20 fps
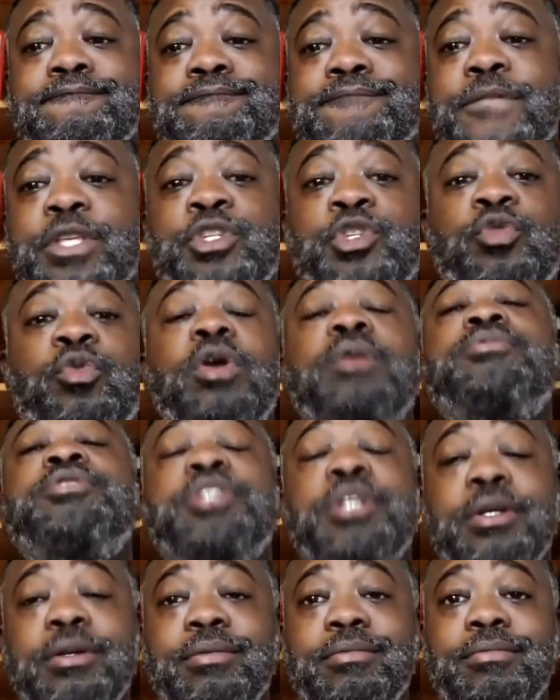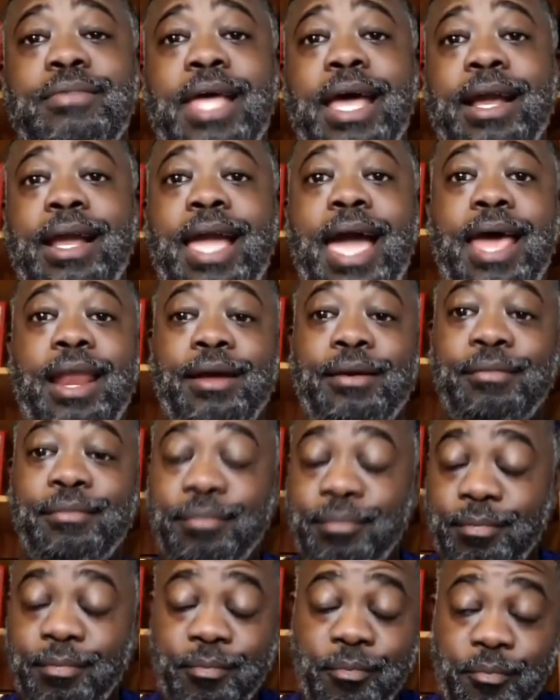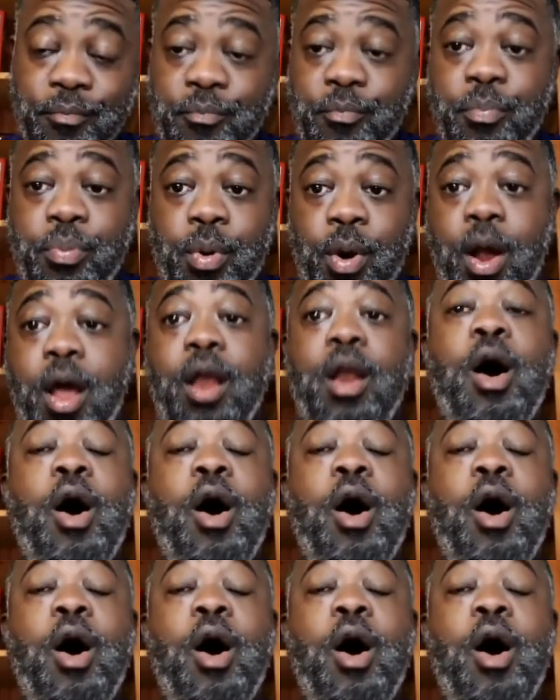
the scripture that kind of brought